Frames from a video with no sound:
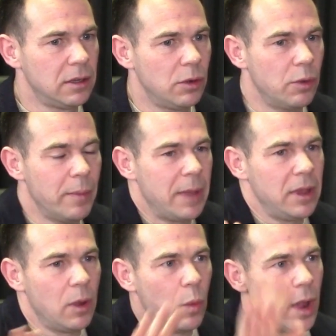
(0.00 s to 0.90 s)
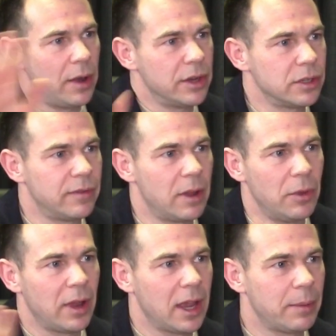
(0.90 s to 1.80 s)
or maybe awareness of I'm
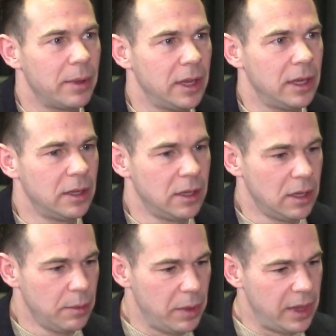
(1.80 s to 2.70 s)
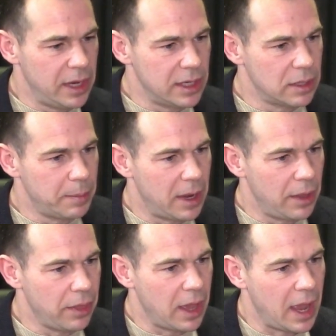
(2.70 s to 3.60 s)
not happy. But then it's
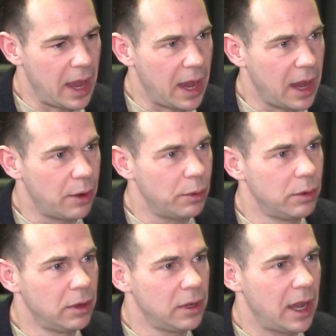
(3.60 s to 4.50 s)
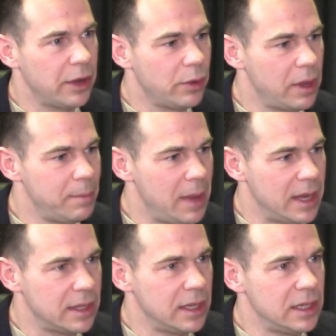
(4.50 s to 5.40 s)
about the how. How do I
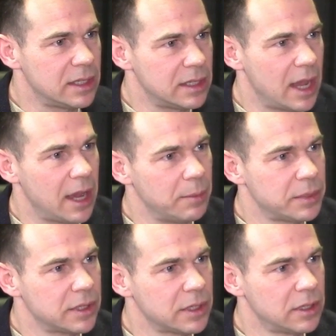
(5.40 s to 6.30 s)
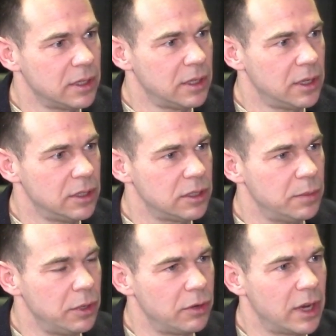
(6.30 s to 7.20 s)
make these steps to
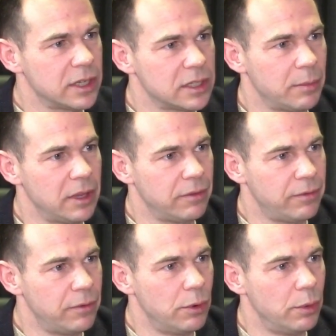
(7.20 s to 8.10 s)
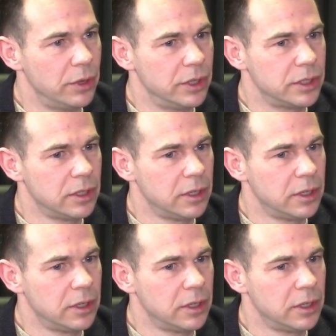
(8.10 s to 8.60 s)
progress something forward?